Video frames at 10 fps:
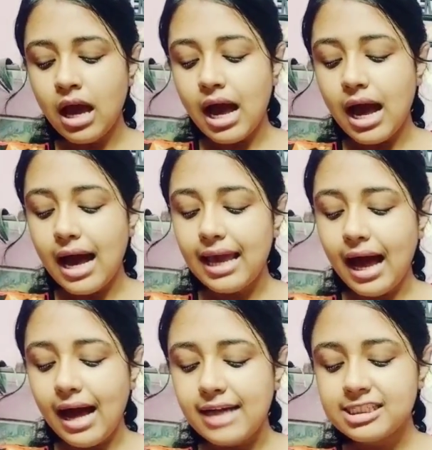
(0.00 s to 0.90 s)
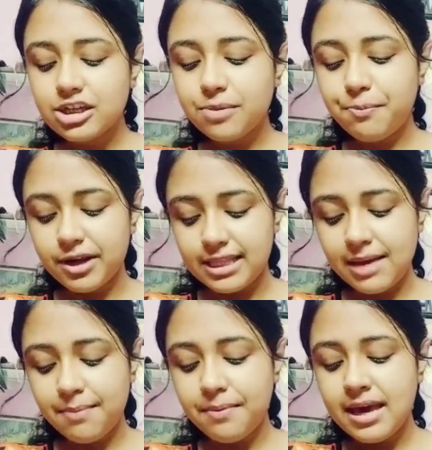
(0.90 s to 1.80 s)
I asked
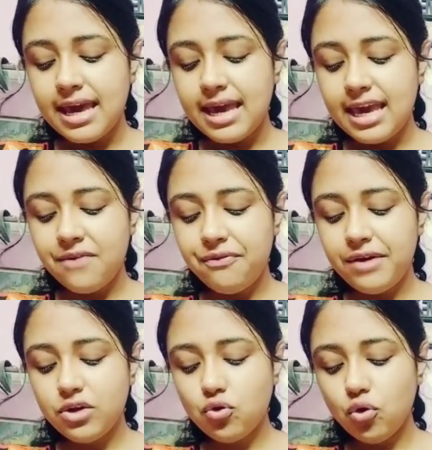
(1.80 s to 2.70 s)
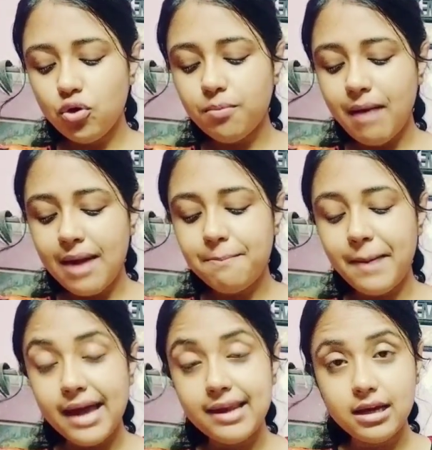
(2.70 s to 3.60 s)
Pradeep if he took my
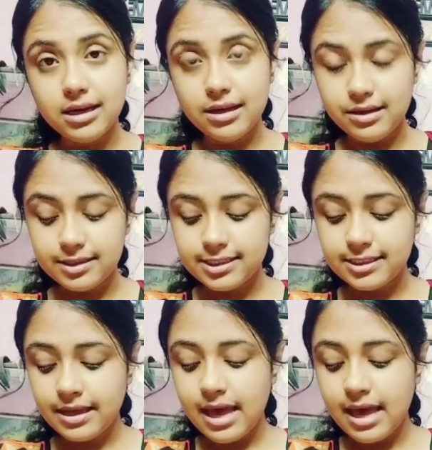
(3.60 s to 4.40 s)
binoculars.